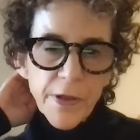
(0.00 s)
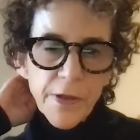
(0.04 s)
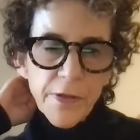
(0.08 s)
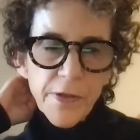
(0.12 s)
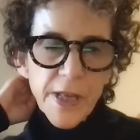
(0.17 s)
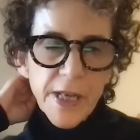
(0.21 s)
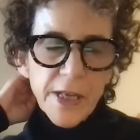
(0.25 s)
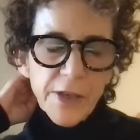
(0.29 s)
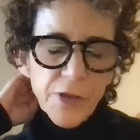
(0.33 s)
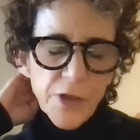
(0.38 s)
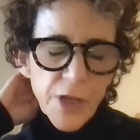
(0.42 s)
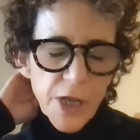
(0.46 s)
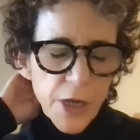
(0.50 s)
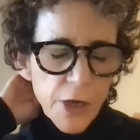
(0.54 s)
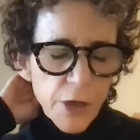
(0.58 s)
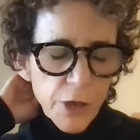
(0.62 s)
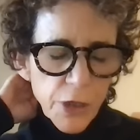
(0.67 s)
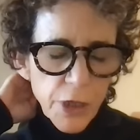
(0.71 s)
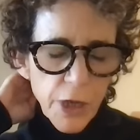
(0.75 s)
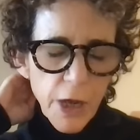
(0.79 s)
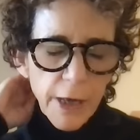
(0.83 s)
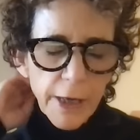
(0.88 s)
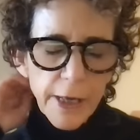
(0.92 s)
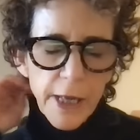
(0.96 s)
the things that you're
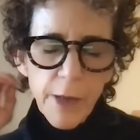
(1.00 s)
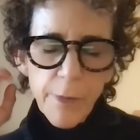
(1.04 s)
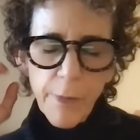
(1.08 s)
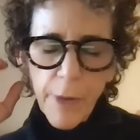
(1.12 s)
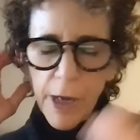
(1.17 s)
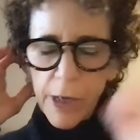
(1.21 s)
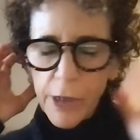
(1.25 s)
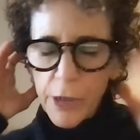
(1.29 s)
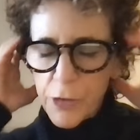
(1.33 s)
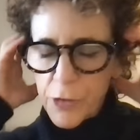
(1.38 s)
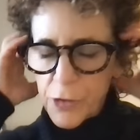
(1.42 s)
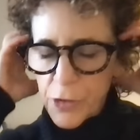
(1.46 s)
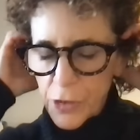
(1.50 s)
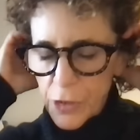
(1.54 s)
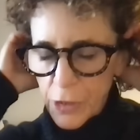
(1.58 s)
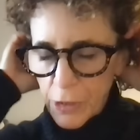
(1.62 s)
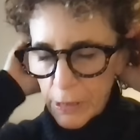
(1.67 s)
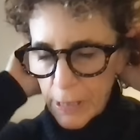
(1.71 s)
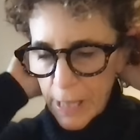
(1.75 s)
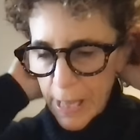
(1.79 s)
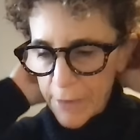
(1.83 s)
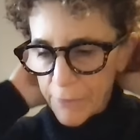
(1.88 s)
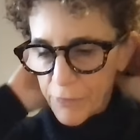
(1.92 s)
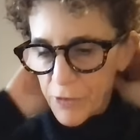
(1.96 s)
talking about, you
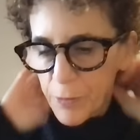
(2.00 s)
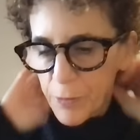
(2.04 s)
still have